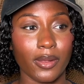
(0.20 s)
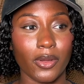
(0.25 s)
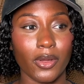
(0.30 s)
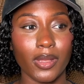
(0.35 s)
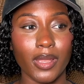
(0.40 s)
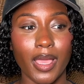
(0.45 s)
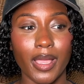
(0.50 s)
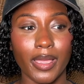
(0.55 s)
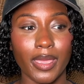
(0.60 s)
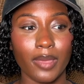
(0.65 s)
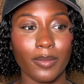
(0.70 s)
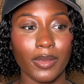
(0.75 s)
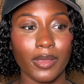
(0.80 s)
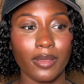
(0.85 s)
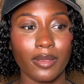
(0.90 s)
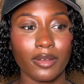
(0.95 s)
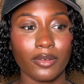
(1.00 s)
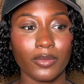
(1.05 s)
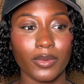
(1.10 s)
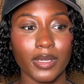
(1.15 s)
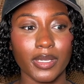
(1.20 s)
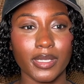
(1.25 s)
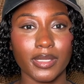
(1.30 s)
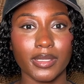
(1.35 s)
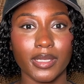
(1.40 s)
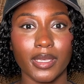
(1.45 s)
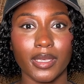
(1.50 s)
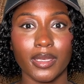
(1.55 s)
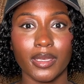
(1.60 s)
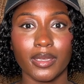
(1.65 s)
all I kept hearing was
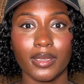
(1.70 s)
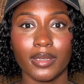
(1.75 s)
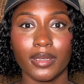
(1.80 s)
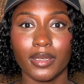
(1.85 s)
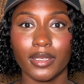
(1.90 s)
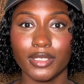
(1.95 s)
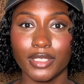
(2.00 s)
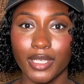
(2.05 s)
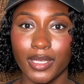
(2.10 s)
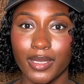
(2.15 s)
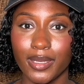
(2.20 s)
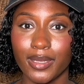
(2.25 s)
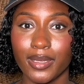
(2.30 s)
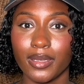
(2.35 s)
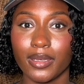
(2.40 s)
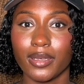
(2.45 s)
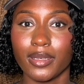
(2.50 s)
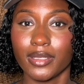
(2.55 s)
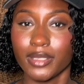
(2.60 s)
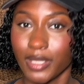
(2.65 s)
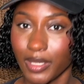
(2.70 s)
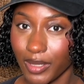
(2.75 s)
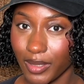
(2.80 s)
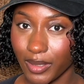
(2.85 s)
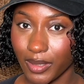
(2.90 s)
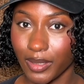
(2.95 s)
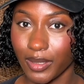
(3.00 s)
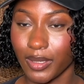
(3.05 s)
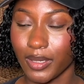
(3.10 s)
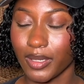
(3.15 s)
ka-ching,
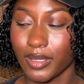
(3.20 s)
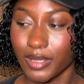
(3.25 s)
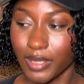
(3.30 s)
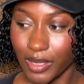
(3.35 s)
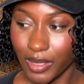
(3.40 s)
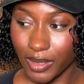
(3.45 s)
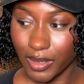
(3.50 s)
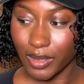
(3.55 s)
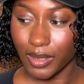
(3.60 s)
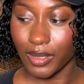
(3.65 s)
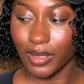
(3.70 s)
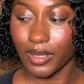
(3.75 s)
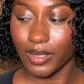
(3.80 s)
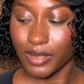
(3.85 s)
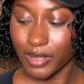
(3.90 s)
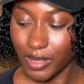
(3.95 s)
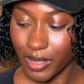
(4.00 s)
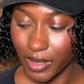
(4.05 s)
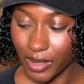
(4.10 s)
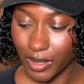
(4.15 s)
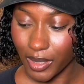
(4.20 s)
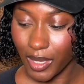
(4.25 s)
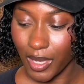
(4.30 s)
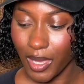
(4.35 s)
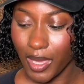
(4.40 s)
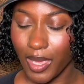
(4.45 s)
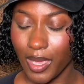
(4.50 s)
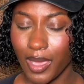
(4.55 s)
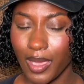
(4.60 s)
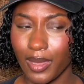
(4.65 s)
ka-ching, ka-ching, ka-ching.
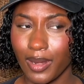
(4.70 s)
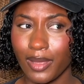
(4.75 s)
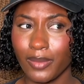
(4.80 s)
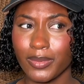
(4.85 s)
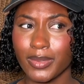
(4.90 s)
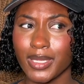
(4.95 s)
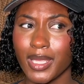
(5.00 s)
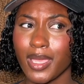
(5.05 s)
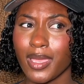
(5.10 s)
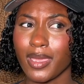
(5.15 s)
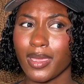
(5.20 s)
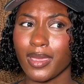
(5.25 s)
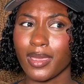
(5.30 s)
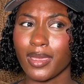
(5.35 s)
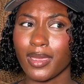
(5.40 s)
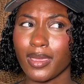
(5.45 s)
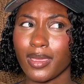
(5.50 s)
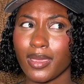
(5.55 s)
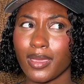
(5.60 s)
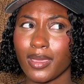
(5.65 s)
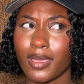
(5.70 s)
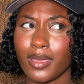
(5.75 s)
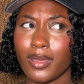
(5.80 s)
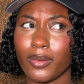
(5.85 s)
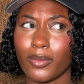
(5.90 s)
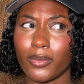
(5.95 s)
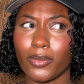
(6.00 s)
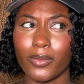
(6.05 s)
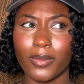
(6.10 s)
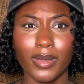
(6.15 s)
And I was like,
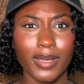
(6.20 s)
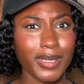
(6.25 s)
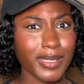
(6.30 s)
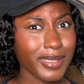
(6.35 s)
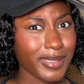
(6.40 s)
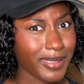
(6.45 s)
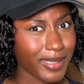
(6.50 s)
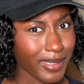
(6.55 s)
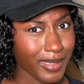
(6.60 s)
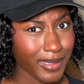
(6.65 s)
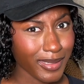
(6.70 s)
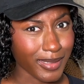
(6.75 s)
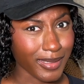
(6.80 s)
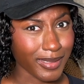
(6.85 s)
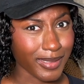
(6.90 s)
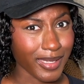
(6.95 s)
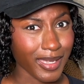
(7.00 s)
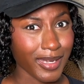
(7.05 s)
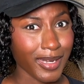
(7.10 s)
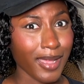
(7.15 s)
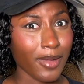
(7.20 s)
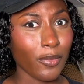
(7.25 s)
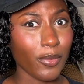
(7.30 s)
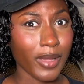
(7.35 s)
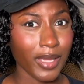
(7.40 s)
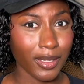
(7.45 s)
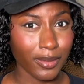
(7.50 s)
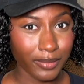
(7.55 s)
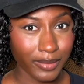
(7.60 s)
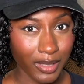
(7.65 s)
what is this? And I went
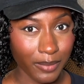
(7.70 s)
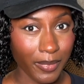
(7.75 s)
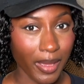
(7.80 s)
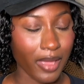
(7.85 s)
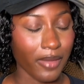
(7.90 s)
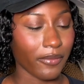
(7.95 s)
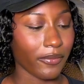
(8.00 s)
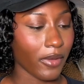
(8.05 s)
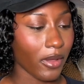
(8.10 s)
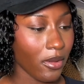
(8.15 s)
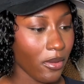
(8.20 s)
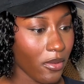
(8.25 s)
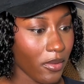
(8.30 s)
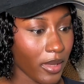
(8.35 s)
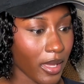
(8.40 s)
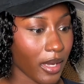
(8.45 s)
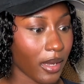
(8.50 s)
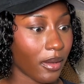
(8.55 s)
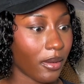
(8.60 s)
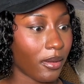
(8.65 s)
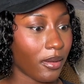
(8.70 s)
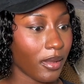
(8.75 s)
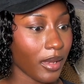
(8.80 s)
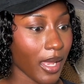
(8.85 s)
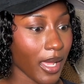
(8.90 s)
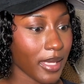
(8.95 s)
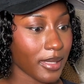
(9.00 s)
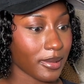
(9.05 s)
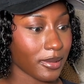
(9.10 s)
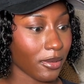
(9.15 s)
and looked at my phone, and all
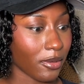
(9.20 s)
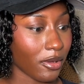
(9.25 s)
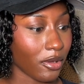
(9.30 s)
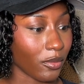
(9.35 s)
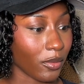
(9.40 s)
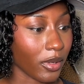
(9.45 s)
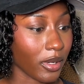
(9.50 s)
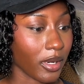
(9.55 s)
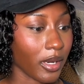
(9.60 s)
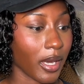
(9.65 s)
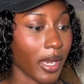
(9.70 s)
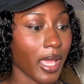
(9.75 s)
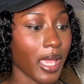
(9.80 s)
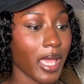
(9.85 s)
I saw were